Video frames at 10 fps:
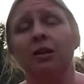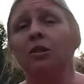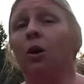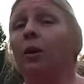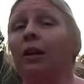
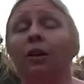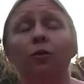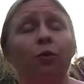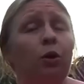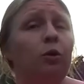So, any
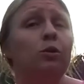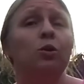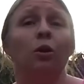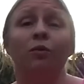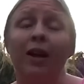
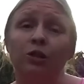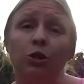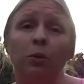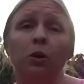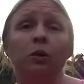fruits or
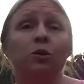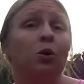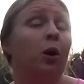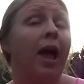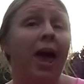vegetables
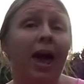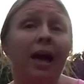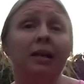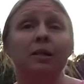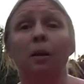or
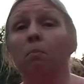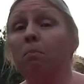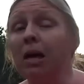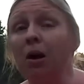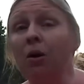eggs,
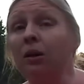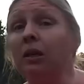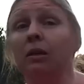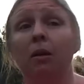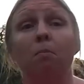milk,